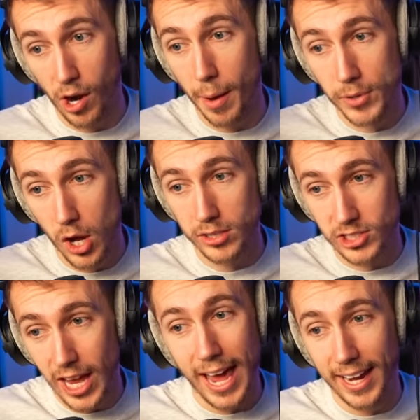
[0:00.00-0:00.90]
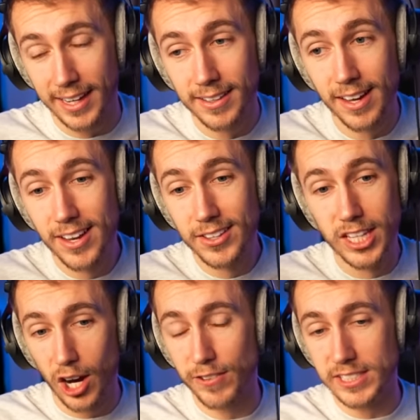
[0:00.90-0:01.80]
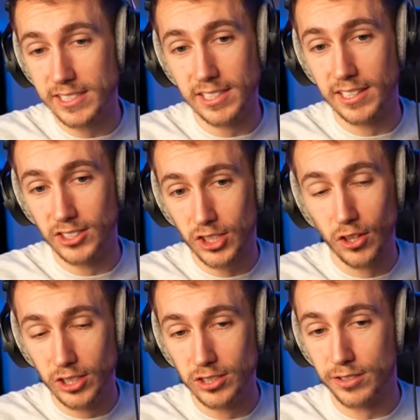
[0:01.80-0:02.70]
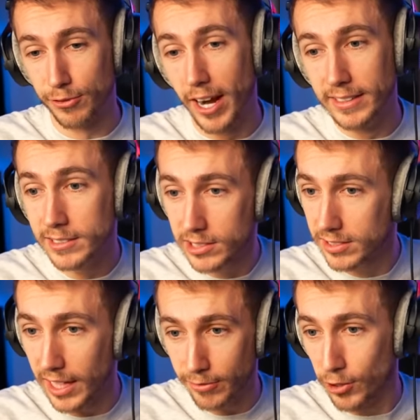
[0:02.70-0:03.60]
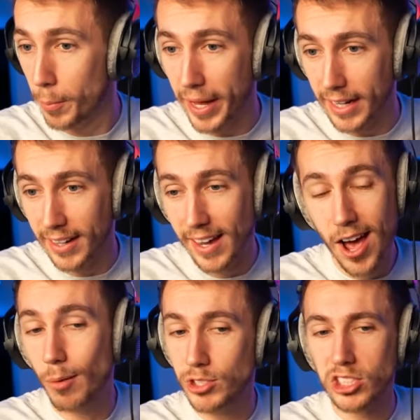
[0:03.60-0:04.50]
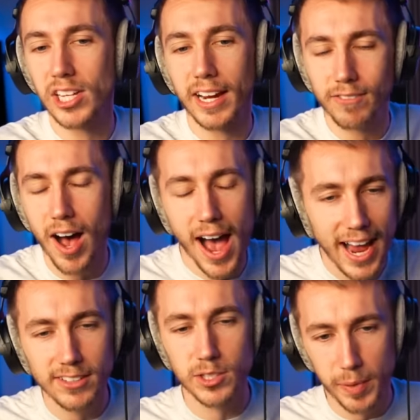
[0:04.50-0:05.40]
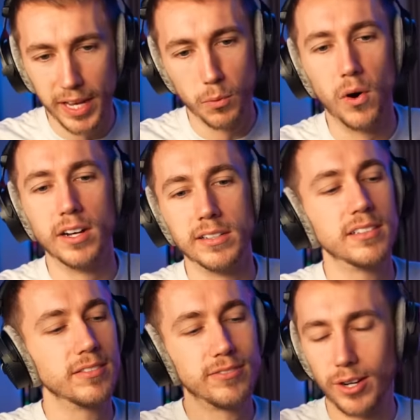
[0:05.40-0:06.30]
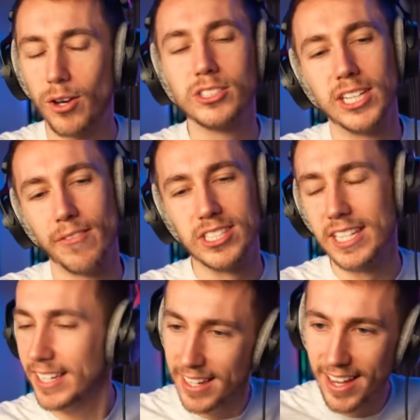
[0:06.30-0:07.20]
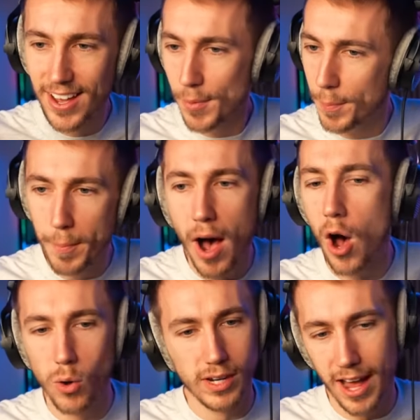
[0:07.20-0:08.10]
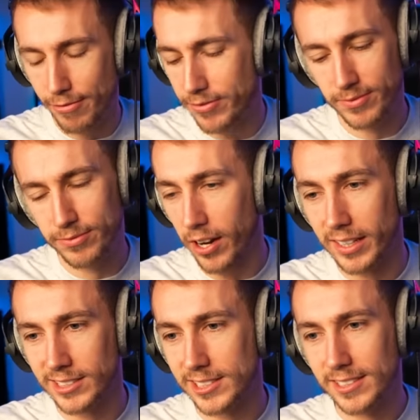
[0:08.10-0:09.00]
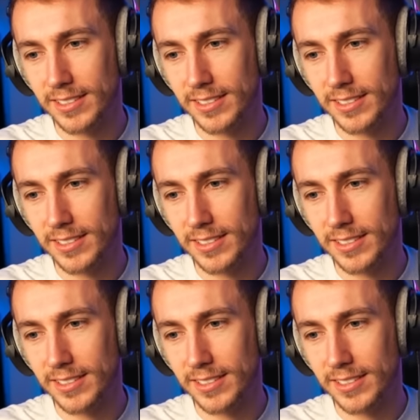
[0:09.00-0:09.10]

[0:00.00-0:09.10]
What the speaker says: I'm not saying The Office isn't as good as Friends, if not better. I'm just saying if I had to pick one, for longevity, my whole life, Friends.